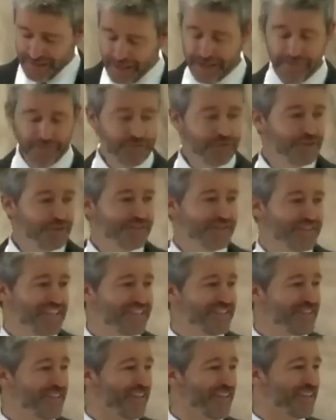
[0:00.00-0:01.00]
Lightfoot
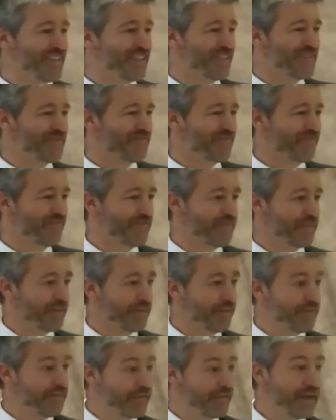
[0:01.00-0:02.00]
says this,
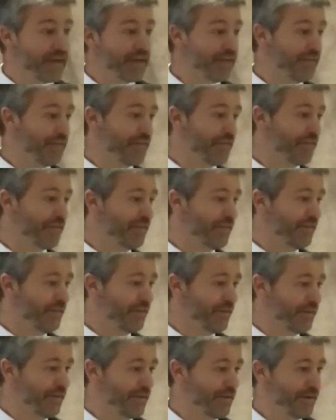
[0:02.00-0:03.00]
faith
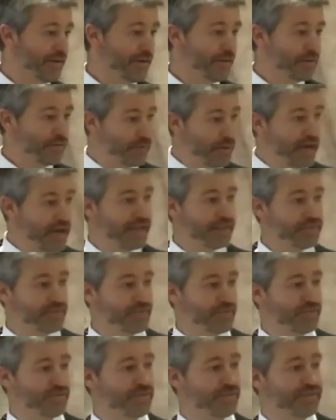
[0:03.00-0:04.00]

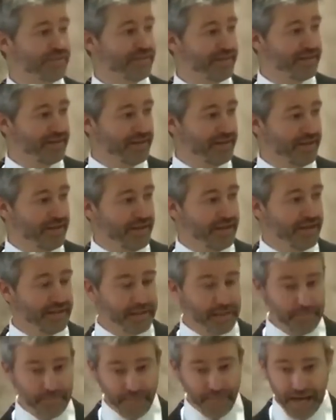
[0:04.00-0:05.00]
rests
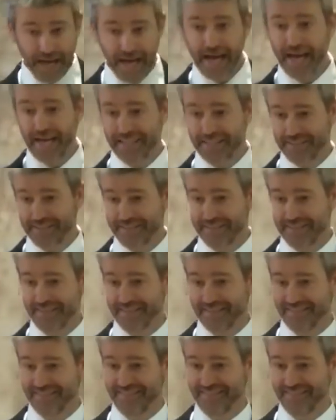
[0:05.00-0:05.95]
in the past.